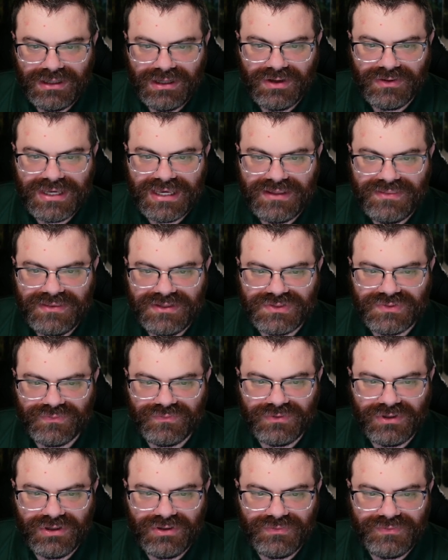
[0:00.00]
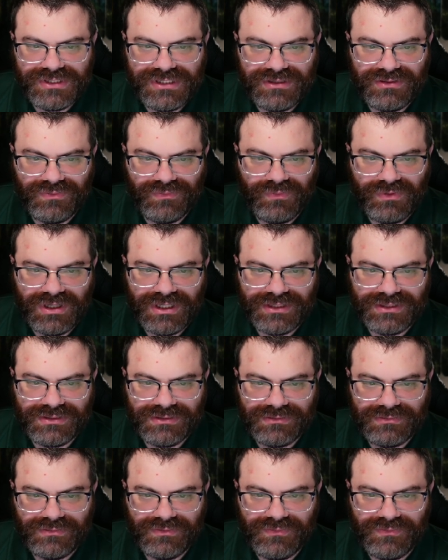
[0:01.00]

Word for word: okay, in this row, we need a one.